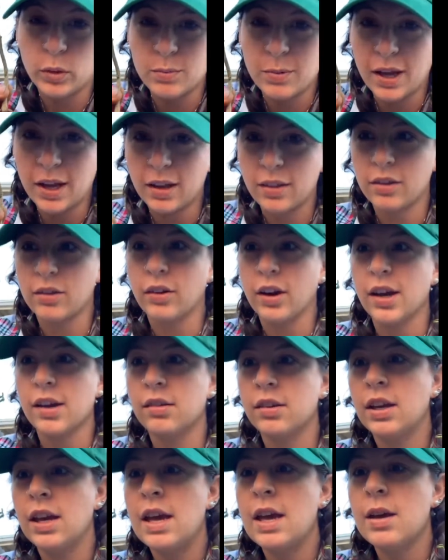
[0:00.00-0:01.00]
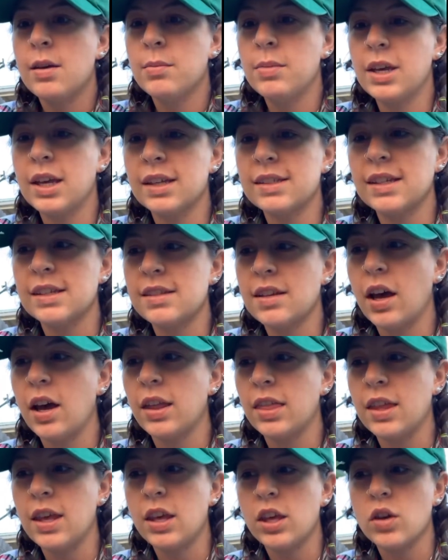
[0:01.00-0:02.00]
them out of the ground because I saw a
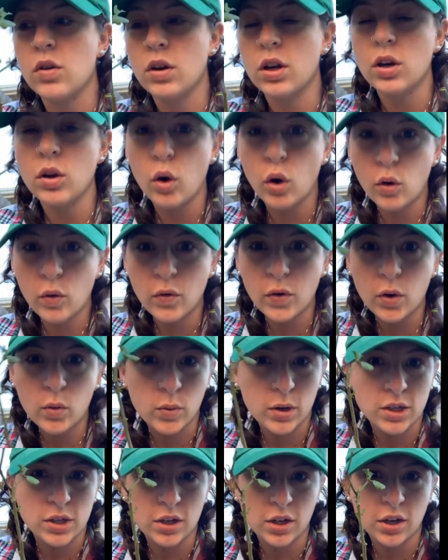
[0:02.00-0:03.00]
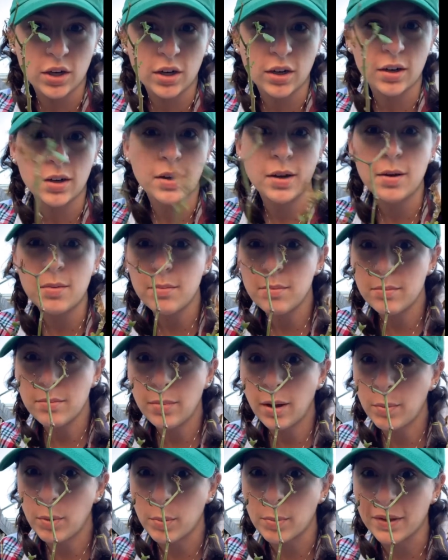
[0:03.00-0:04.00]
thing you can overwinter
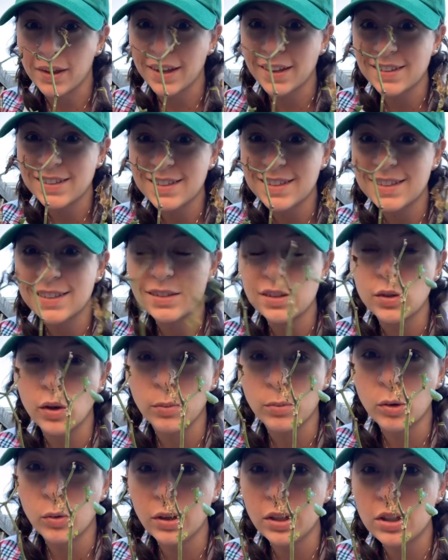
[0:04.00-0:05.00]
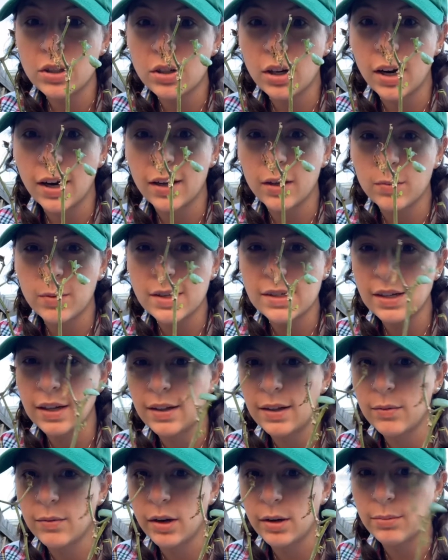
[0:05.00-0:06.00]
pepper plants. So I'm going to try. You
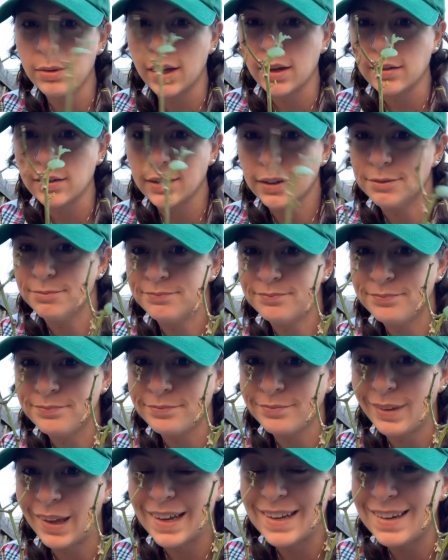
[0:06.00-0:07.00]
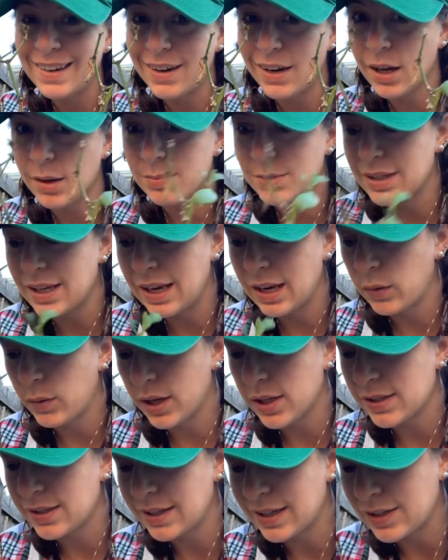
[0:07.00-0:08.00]
basically want them down to nubs
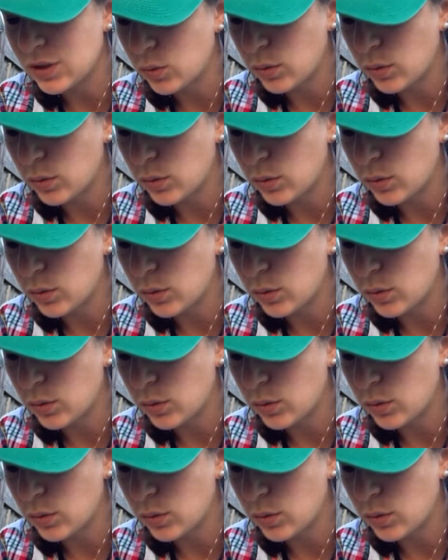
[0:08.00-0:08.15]
anyways because